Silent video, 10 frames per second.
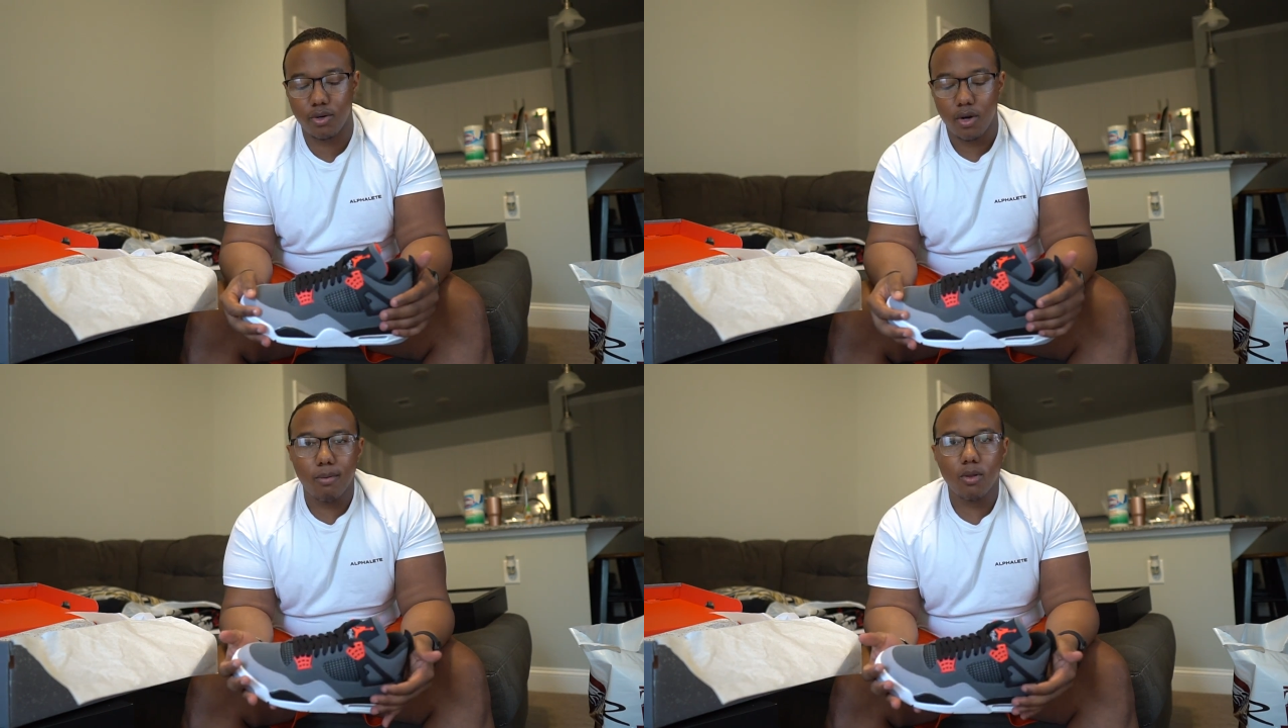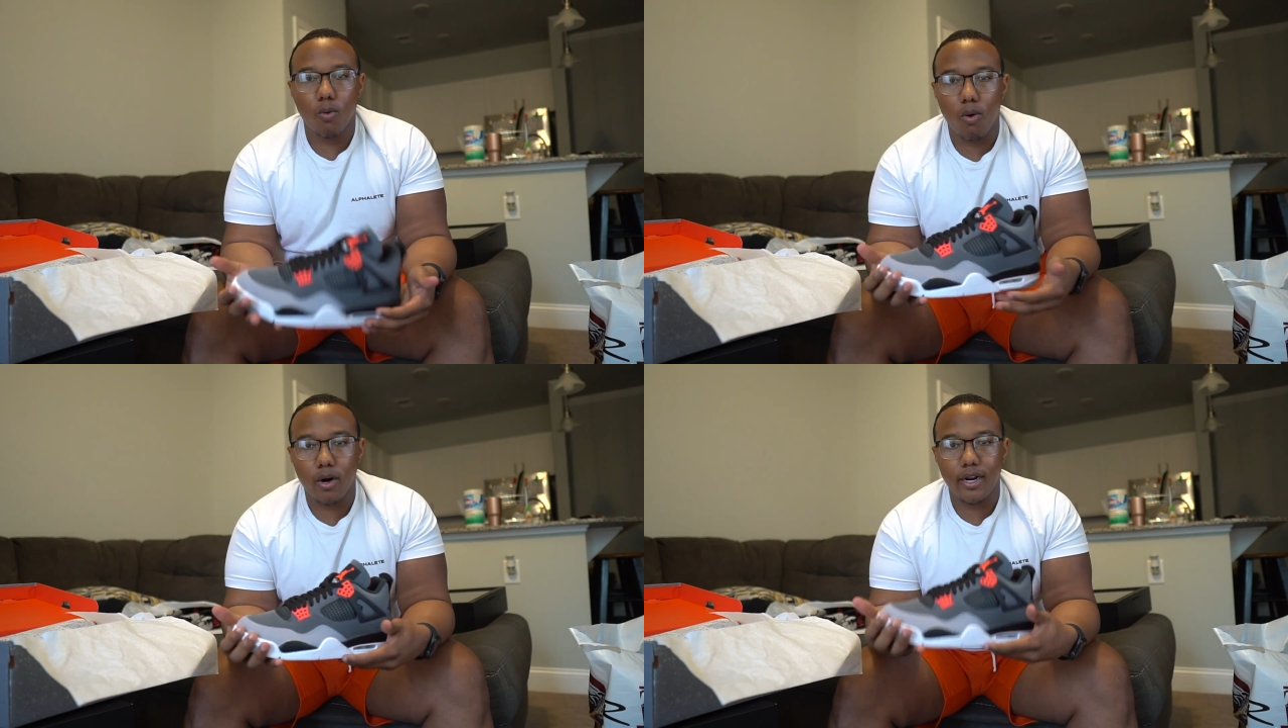People will
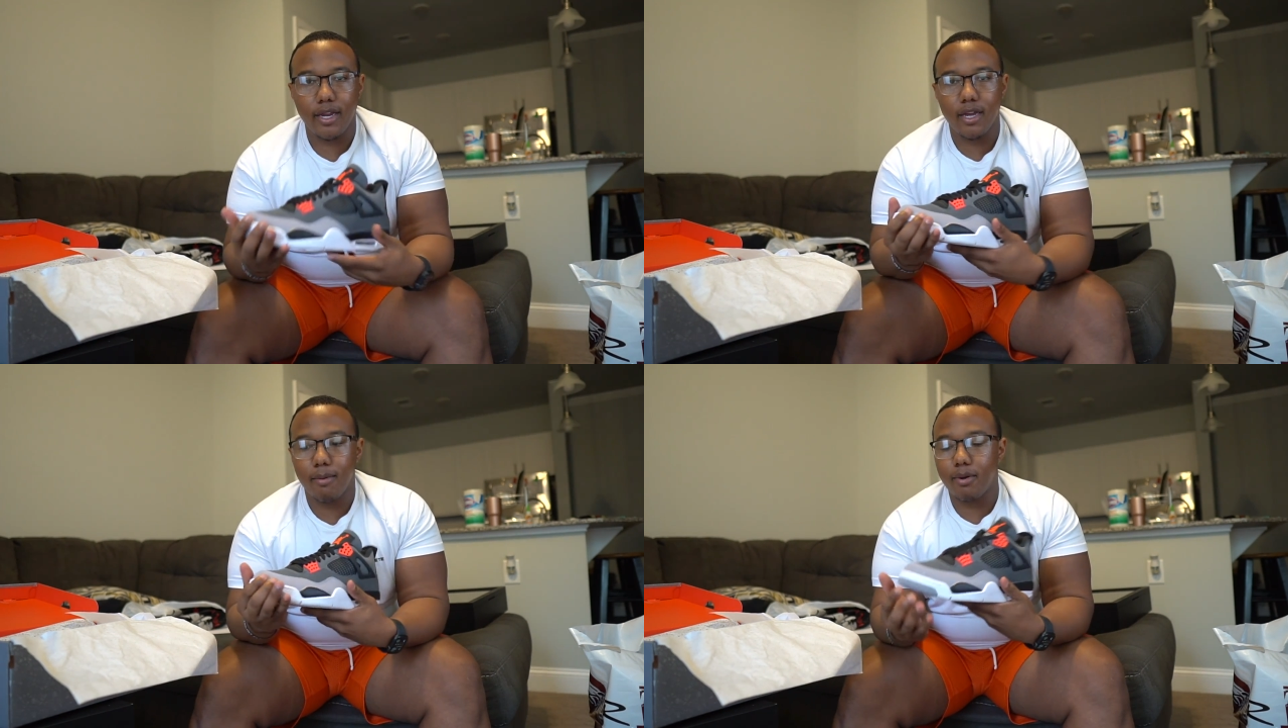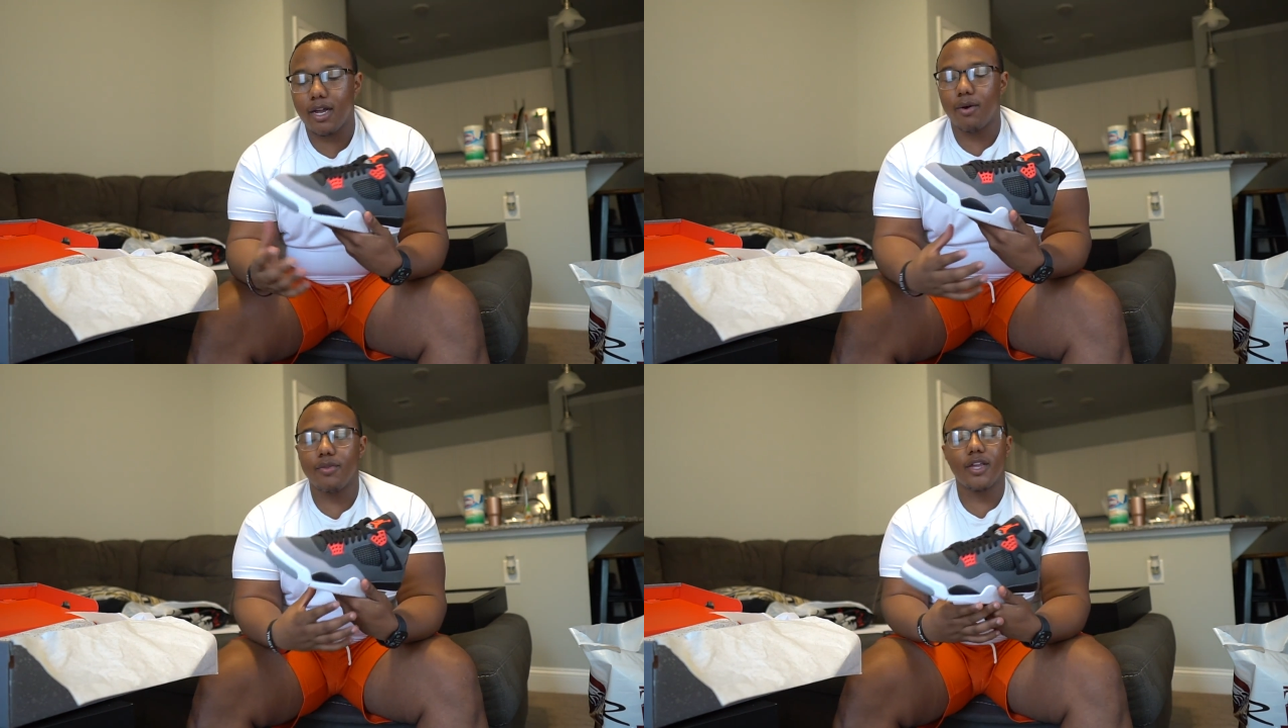want it, yeah, but
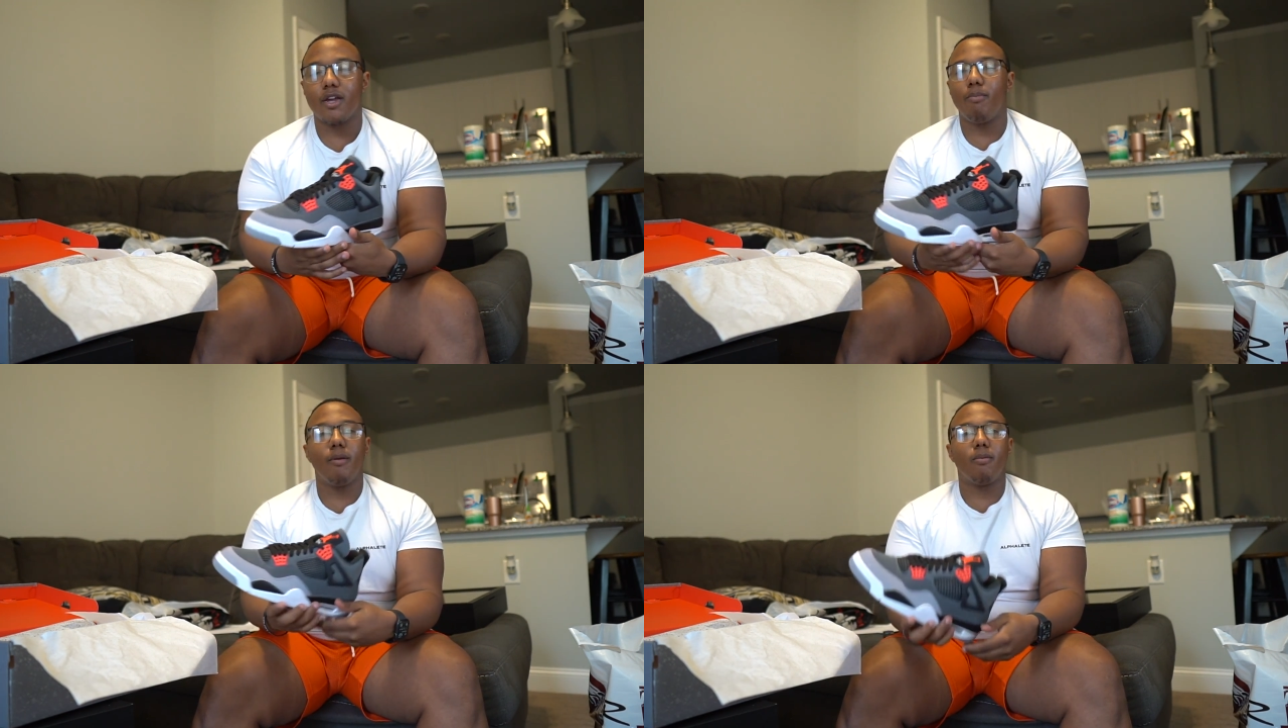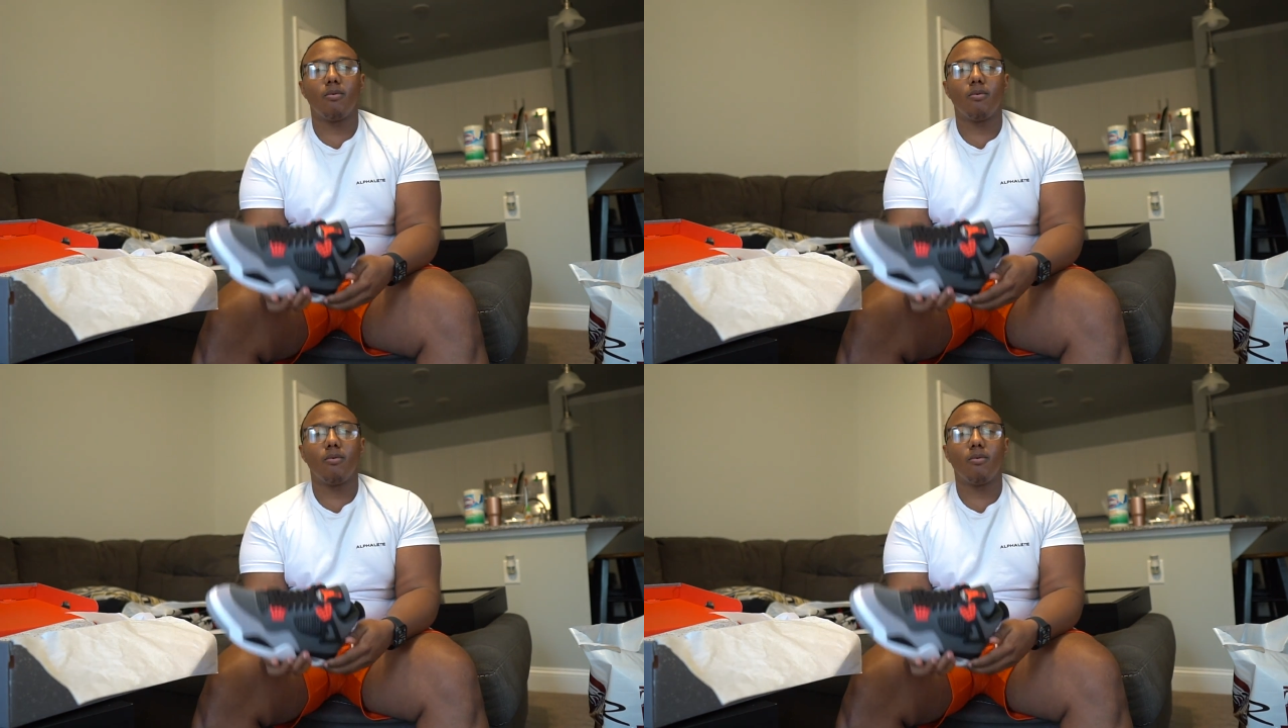I don't think people